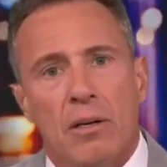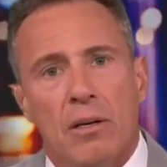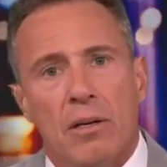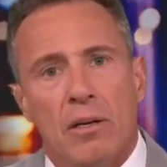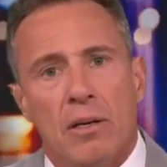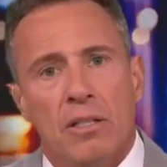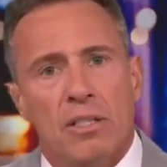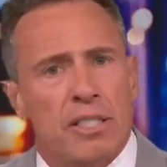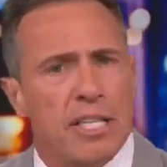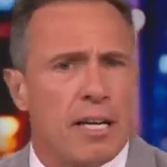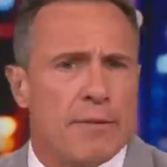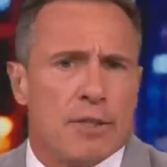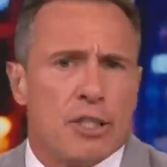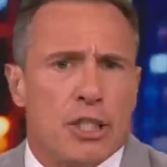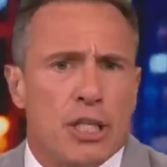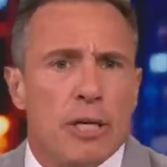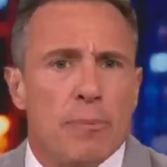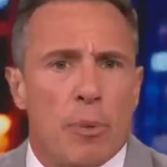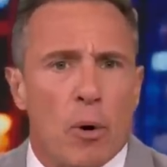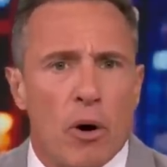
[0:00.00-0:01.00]
Instead of a
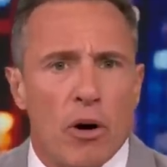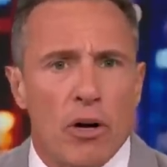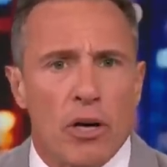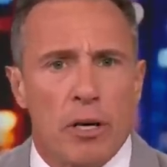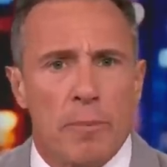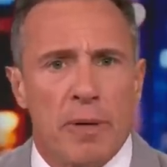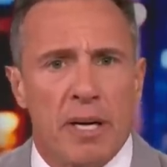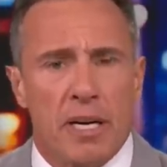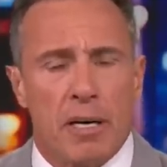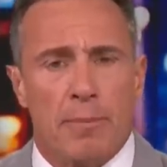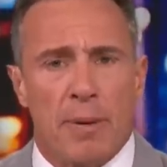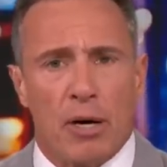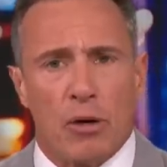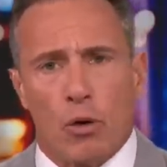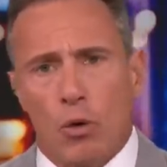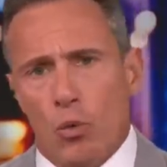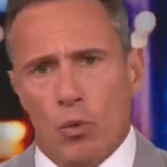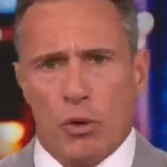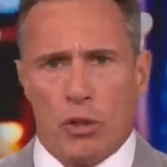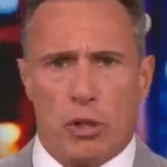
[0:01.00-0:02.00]
cheap argument about
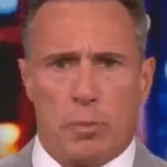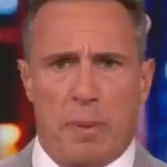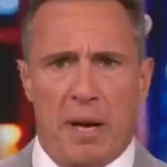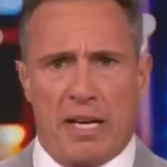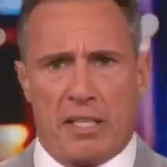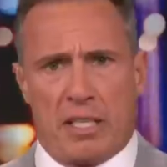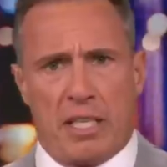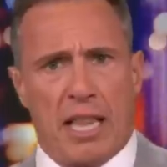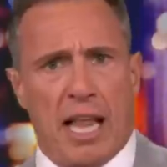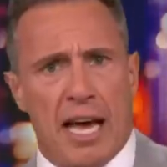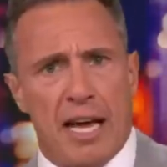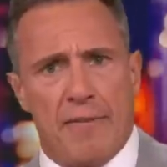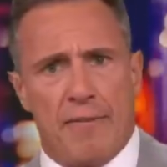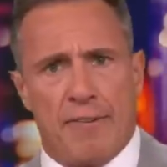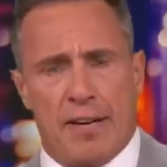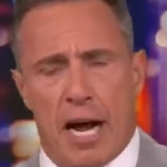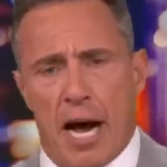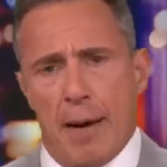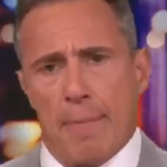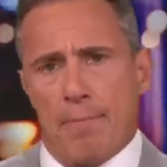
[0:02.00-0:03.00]
who respects life,
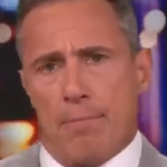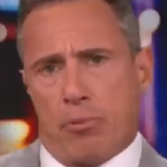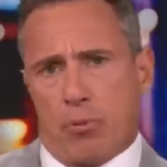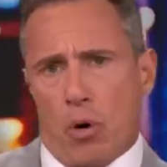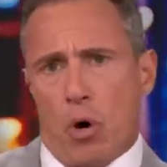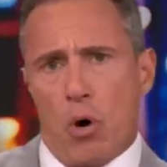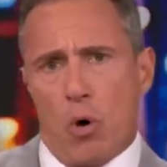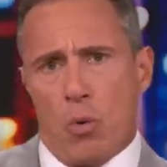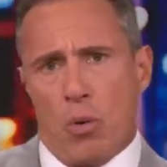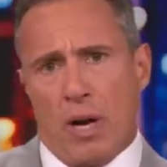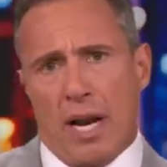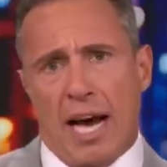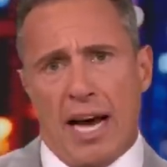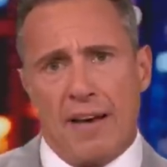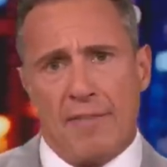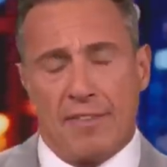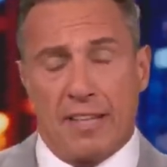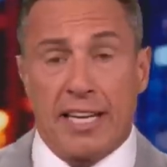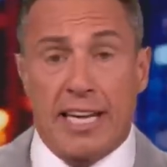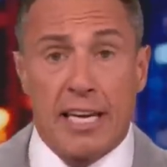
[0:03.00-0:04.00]
and I'm
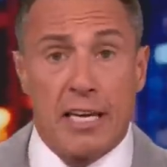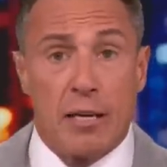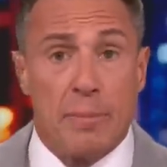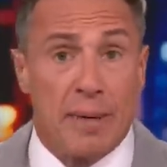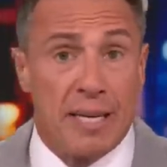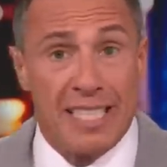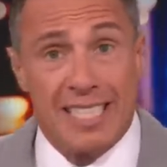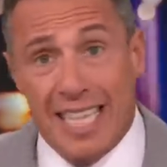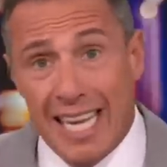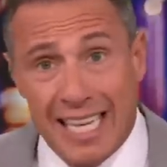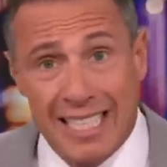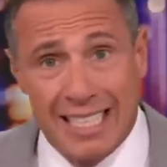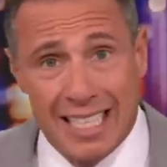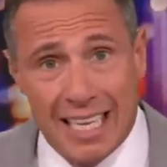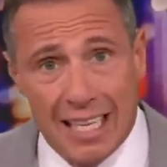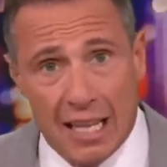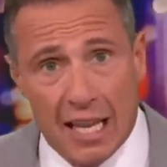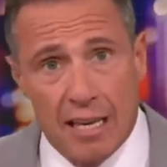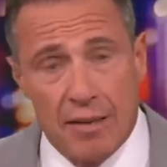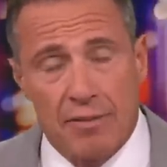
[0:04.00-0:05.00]
pro-life like anybody's
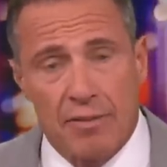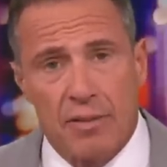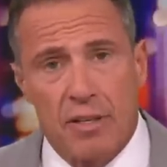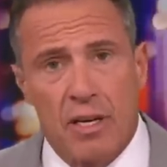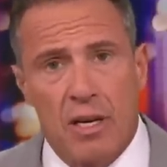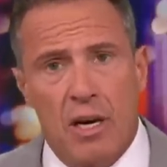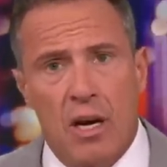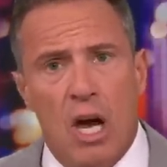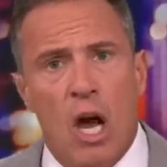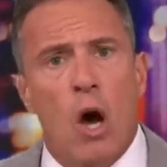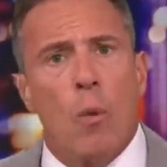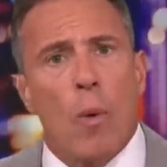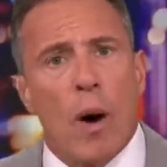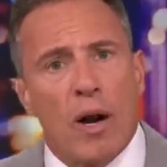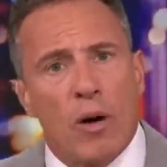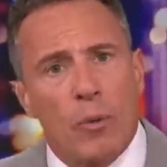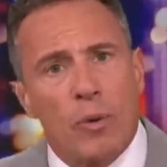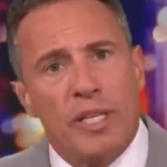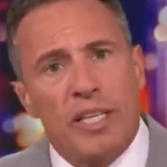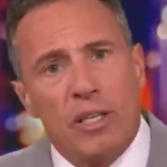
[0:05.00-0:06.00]
anti-life, why
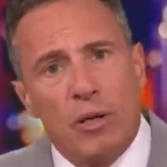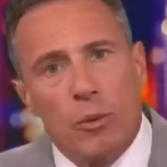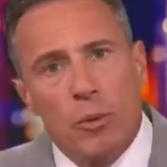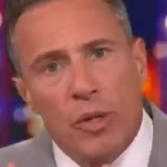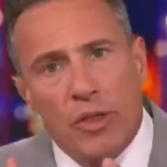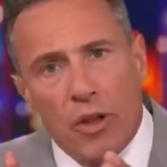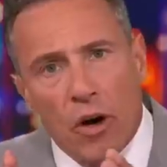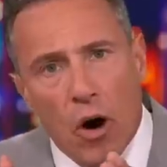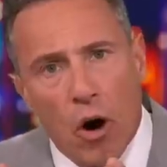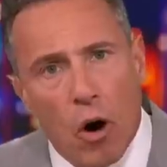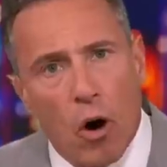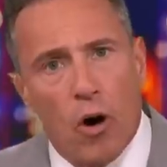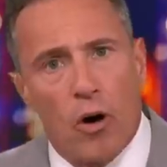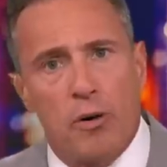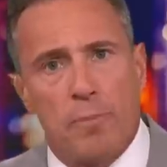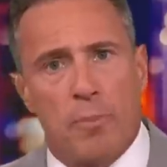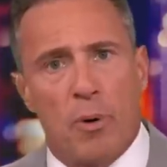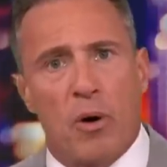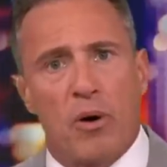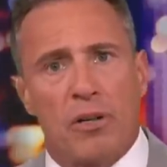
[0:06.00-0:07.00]
don't we deal with the
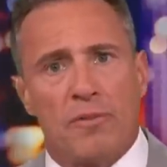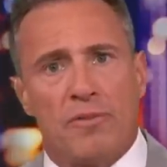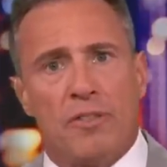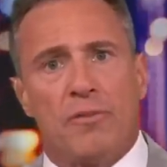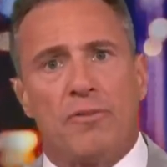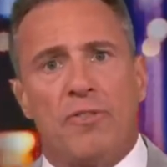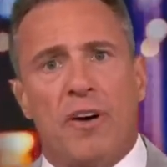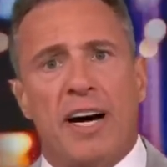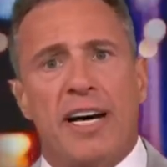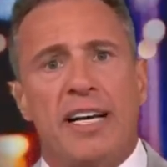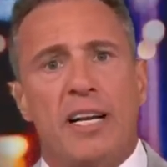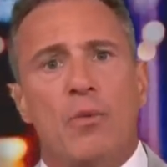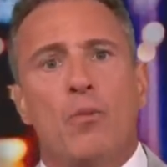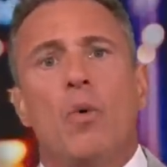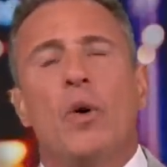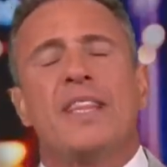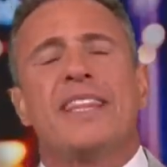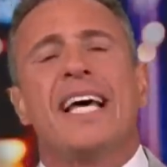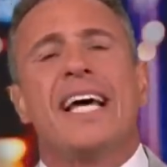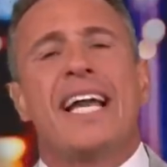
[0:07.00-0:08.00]
hard part of defining
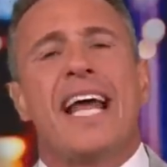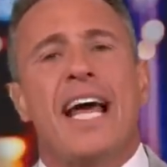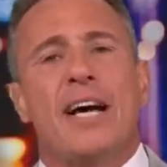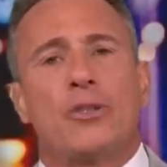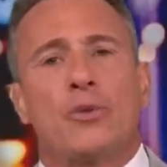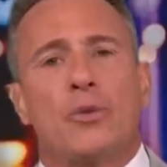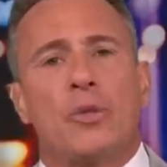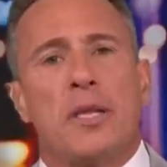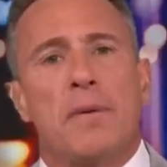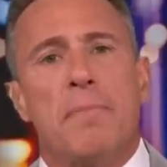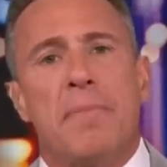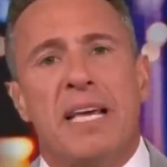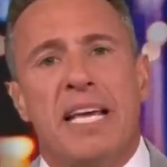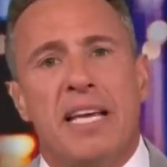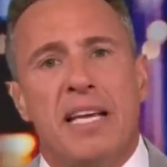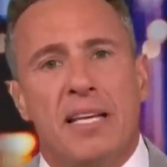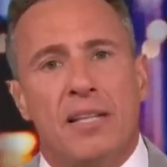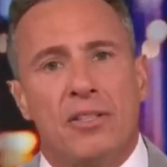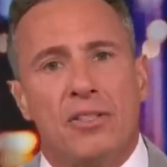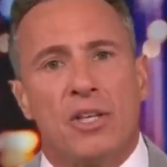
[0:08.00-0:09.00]
what that actually
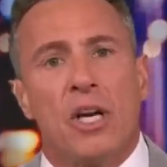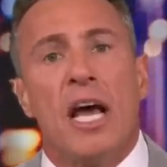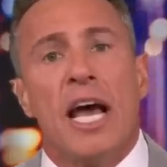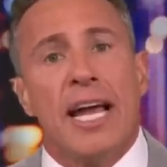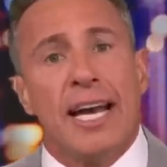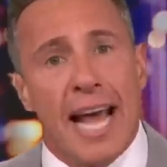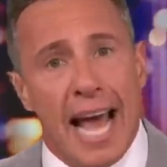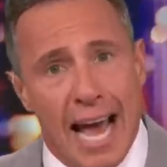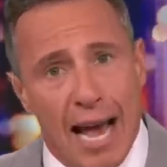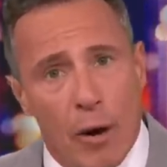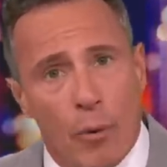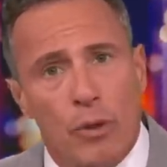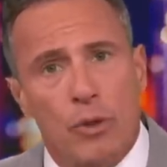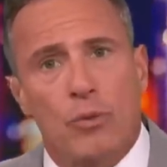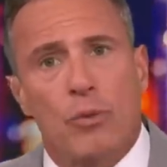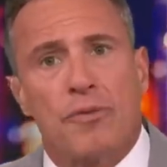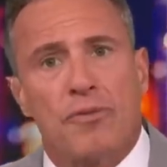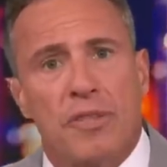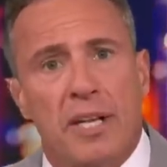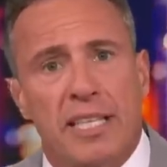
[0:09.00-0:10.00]
means and how it's
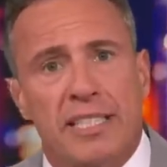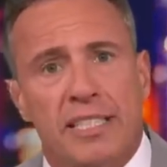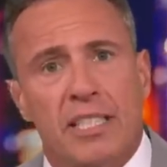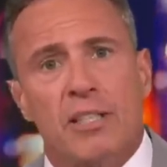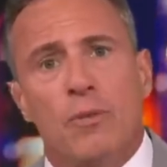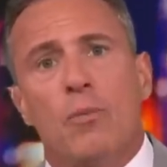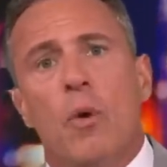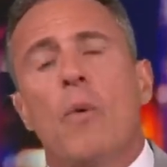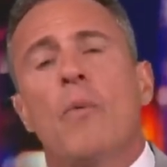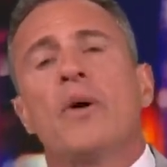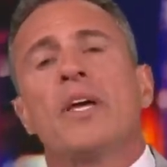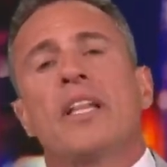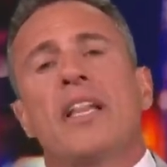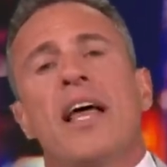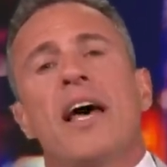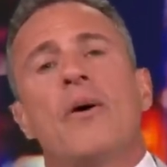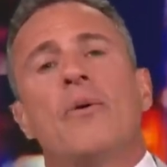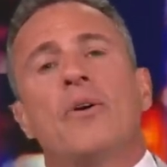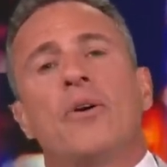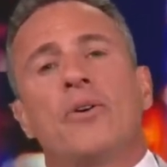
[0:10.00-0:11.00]
reflected and what we
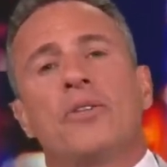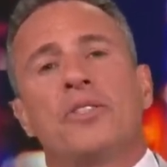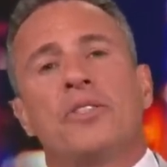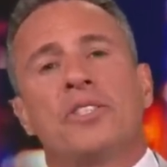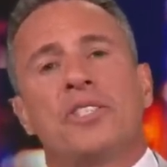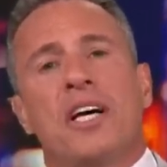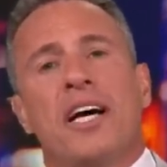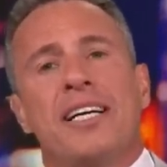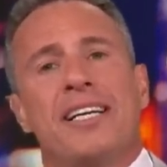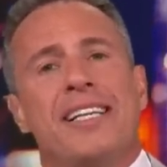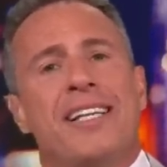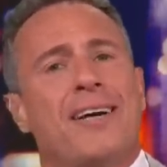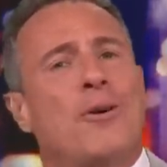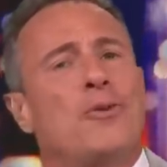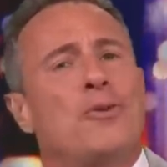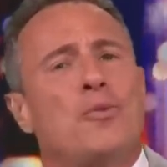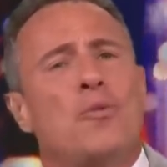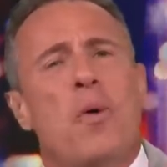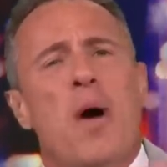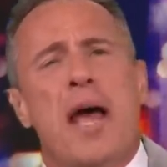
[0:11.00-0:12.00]
allow in our society that
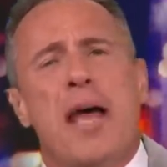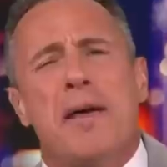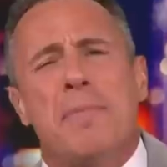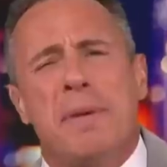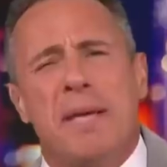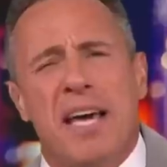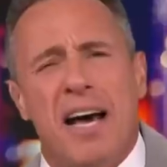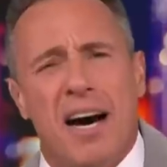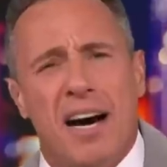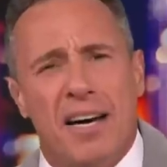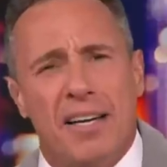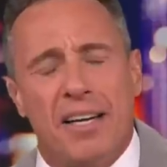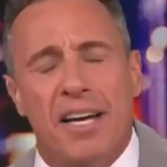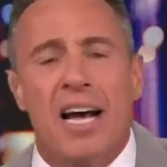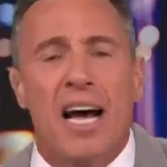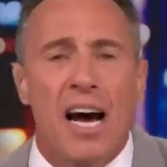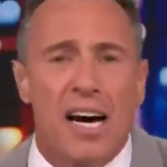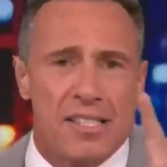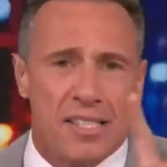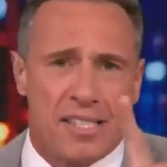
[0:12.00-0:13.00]
goes way beyond
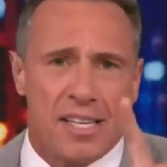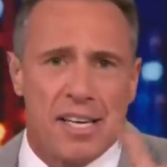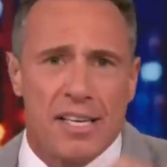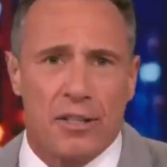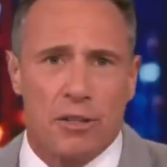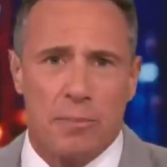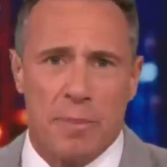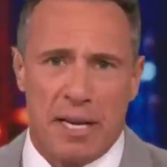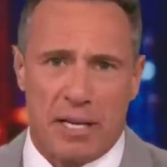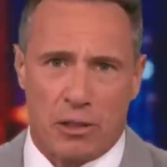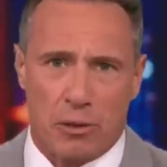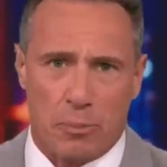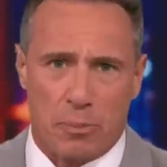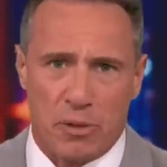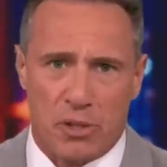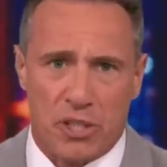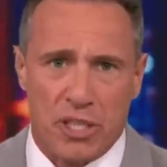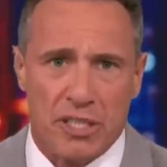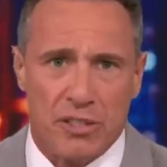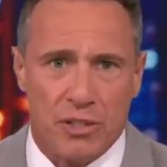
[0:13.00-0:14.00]
a single medical
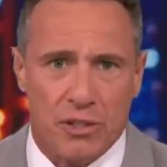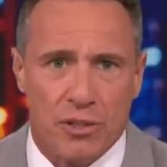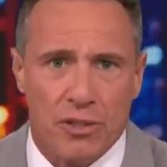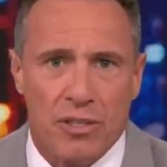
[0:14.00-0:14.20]
procedure?